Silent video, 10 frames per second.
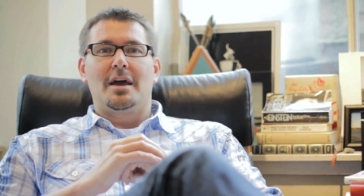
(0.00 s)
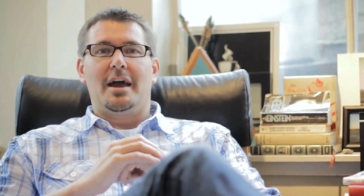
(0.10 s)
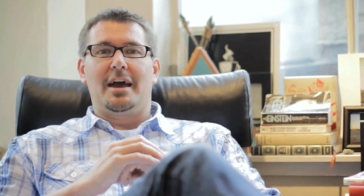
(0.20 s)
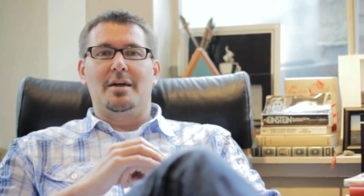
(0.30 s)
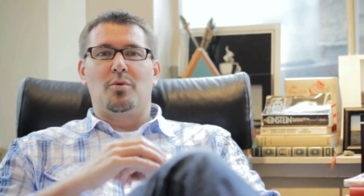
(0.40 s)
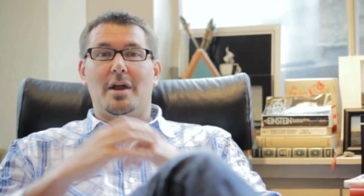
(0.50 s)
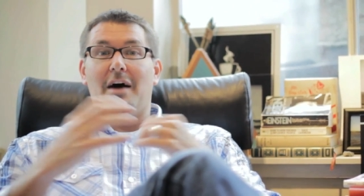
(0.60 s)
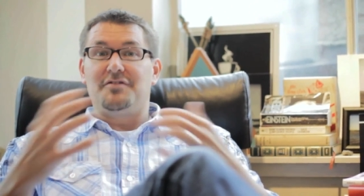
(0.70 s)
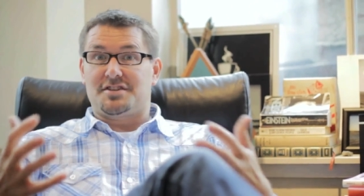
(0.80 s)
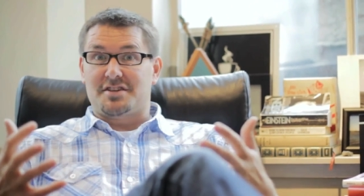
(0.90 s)
And what
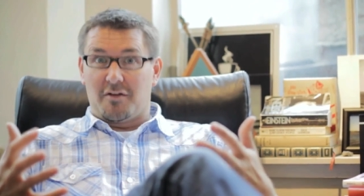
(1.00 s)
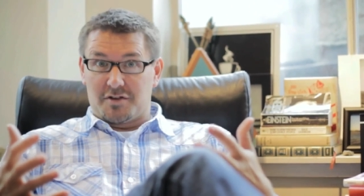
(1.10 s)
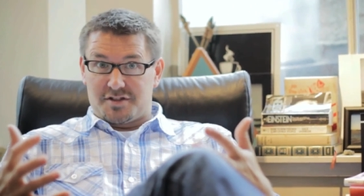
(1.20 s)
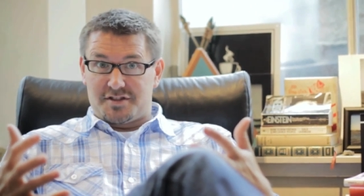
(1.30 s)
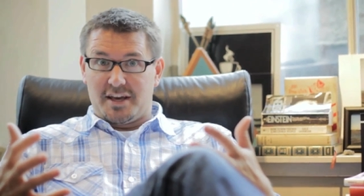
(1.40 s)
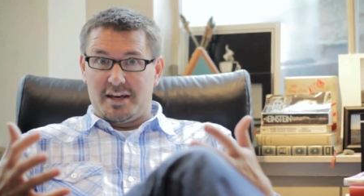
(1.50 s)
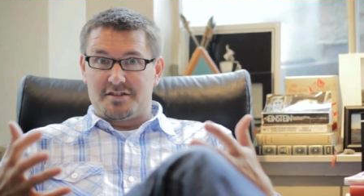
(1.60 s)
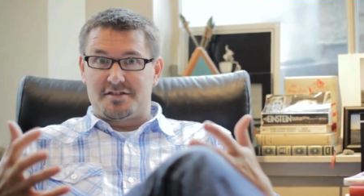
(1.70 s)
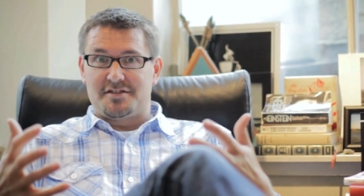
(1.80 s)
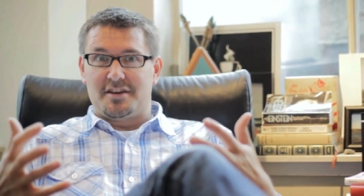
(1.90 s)
I've discovered
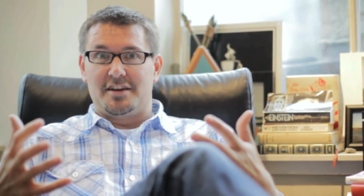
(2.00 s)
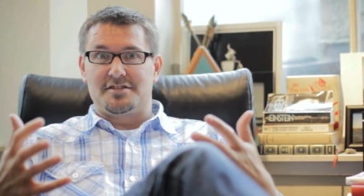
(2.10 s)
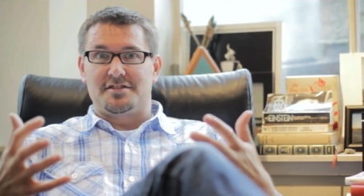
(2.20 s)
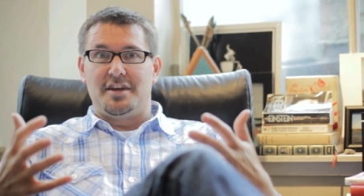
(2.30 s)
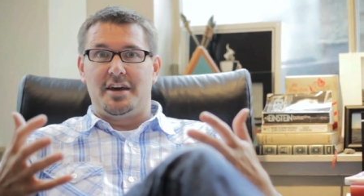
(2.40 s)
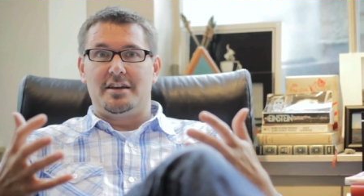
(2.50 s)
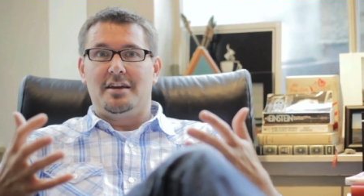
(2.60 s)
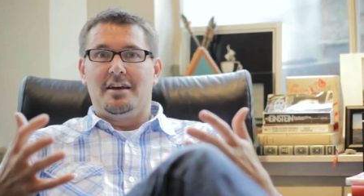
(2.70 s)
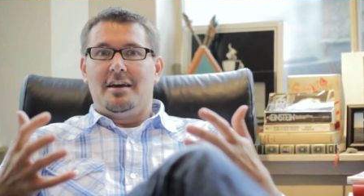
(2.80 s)
since is that,